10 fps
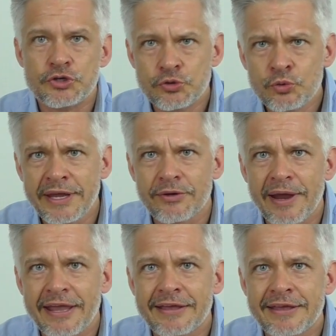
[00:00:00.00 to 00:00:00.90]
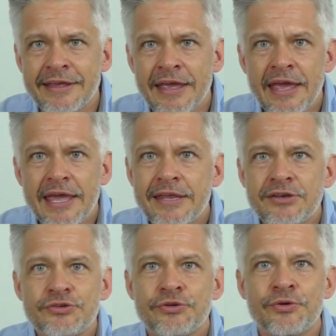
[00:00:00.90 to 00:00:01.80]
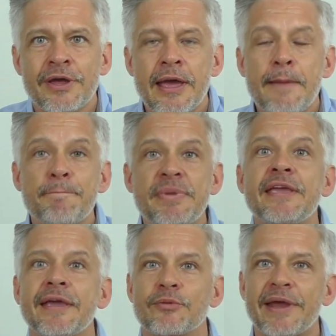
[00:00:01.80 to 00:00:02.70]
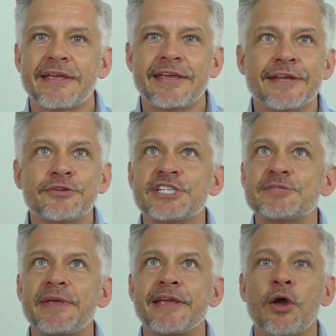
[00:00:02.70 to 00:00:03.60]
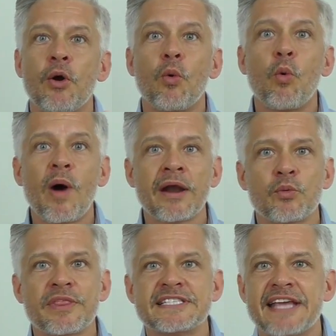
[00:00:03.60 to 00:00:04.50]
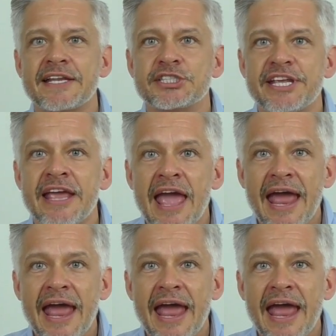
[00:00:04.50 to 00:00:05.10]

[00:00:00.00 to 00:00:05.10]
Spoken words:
doing Reiki into being Reiki, into just being one with this energy.